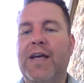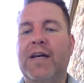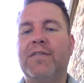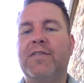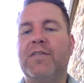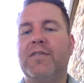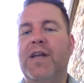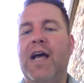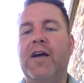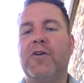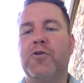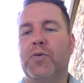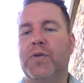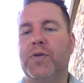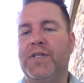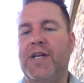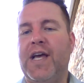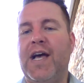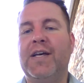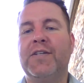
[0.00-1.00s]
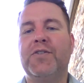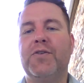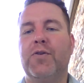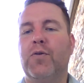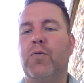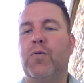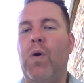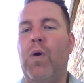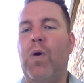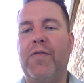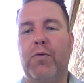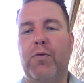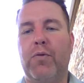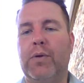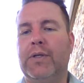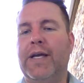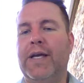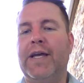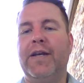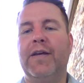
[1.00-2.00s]
that's natural disaster, weather
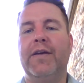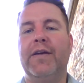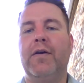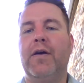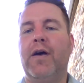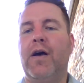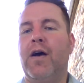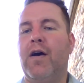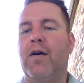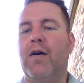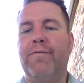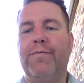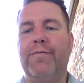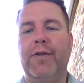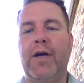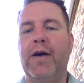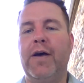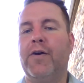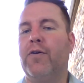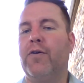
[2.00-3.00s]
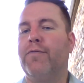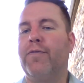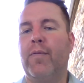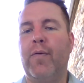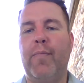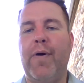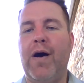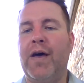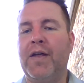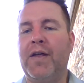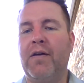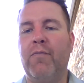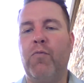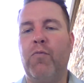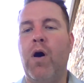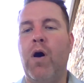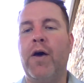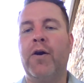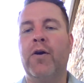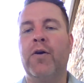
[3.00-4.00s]
related flood or from a body of
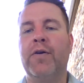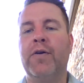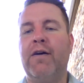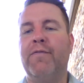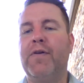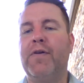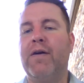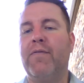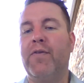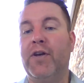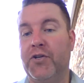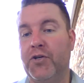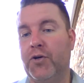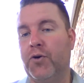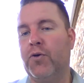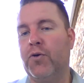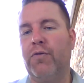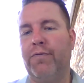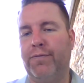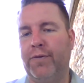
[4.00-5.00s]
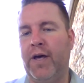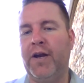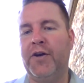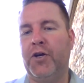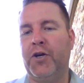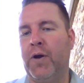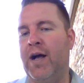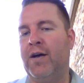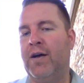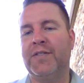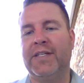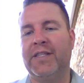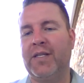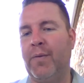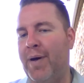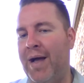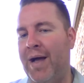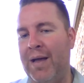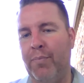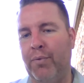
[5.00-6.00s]
water. Now, if you have an internal flood in your house, like
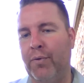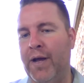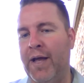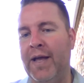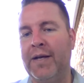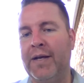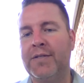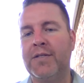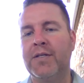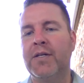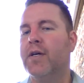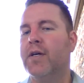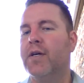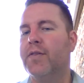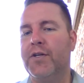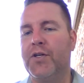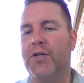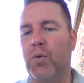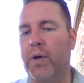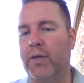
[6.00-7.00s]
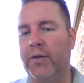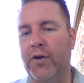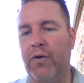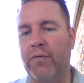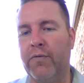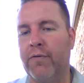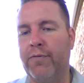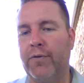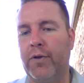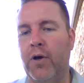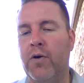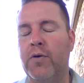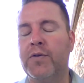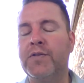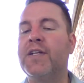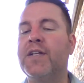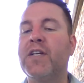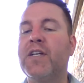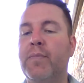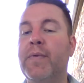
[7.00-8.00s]
the pipe breaks, the toilet
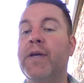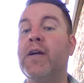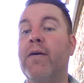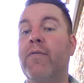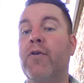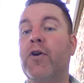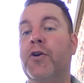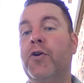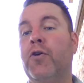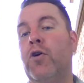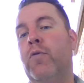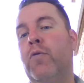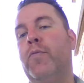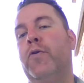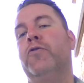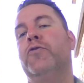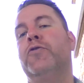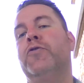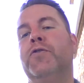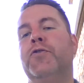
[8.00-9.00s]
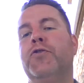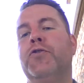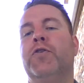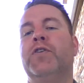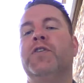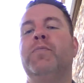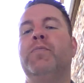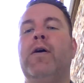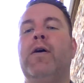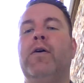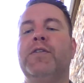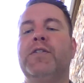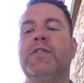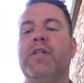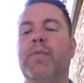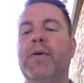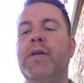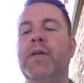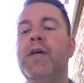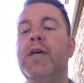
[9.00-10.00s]
overflows, that's going to be covered in your homeowner's insurance policy.
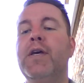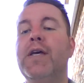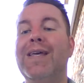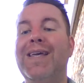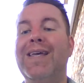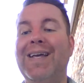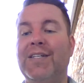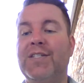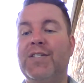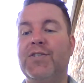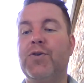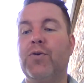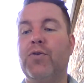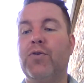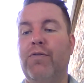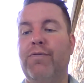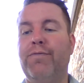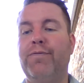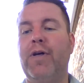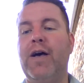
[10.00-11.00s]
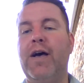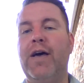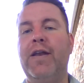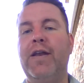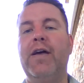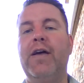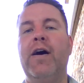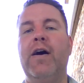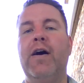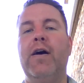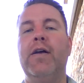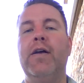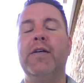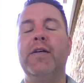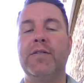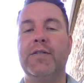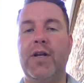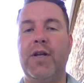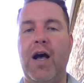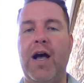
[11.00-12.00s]
But external flood
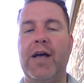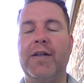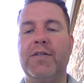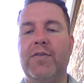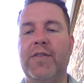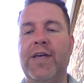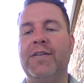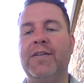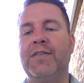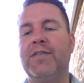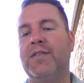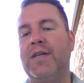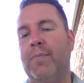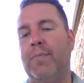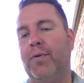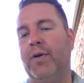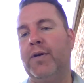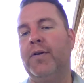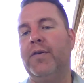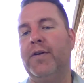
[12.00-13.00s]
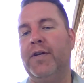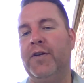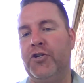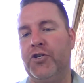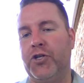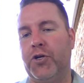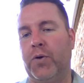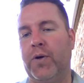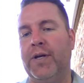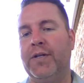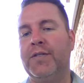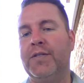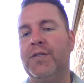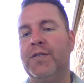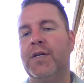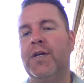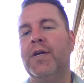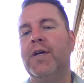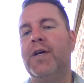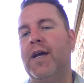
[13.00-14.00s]
is not. So that's separate
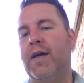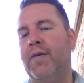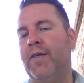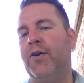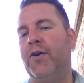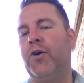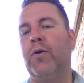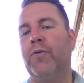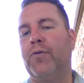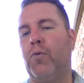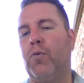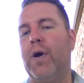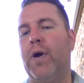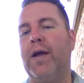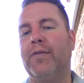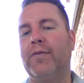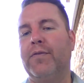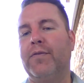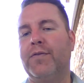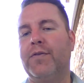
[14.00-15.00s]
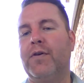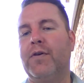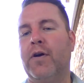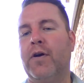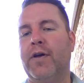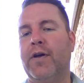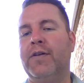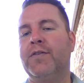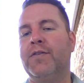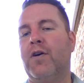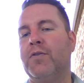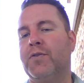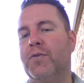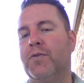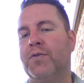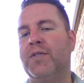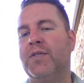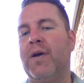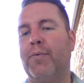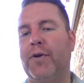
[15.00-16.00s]
insurance. And then earthquakes is
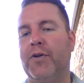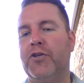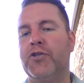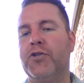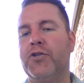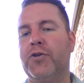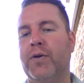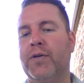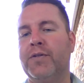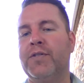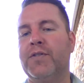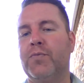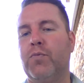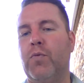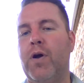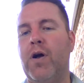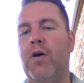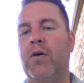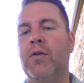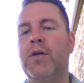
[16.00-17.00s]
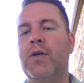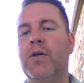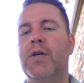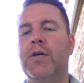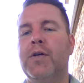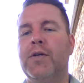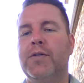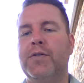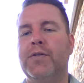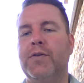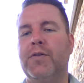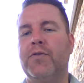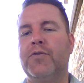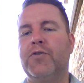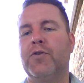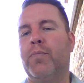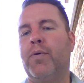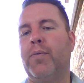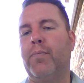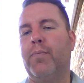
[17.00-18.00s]
also separate insurance as well. So
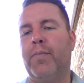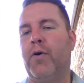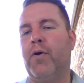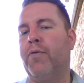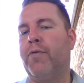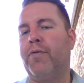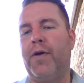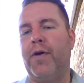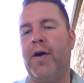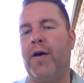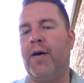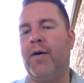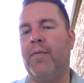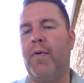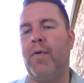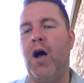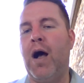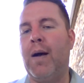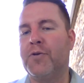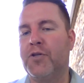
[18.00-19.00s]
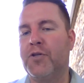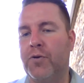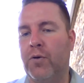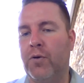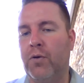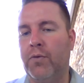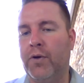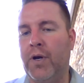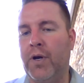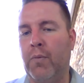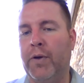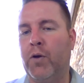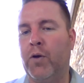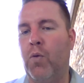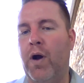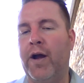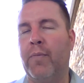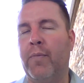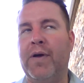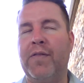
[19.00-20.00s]
those are both optional. They're not
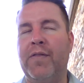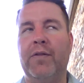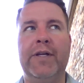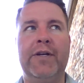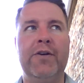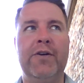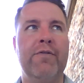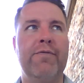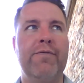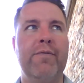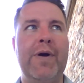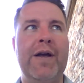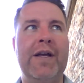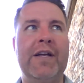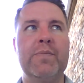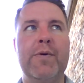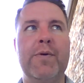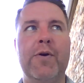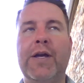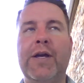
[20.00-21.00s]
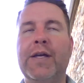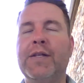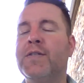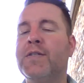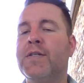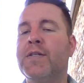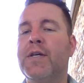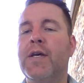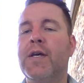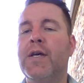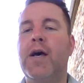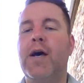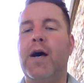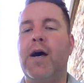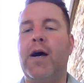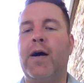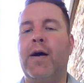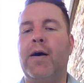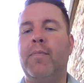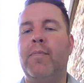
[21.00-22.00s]
required by the lender from my experience.
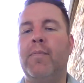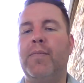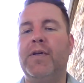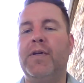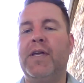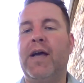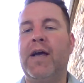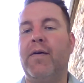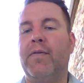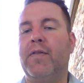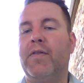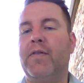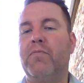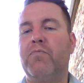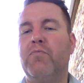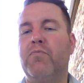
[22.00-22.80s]
But yeah.